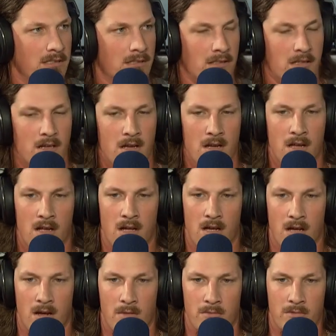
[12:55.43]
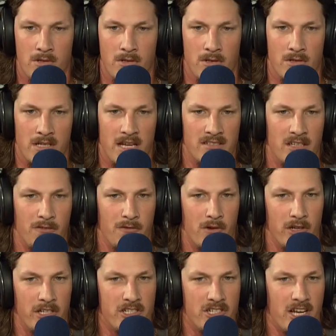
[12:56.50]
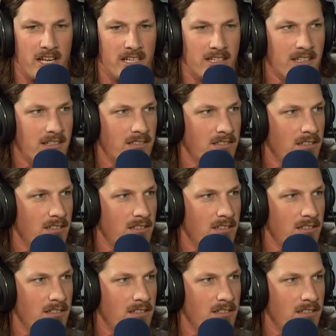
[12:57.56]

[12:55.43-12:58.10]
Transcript: And guys like Fergie Jenkins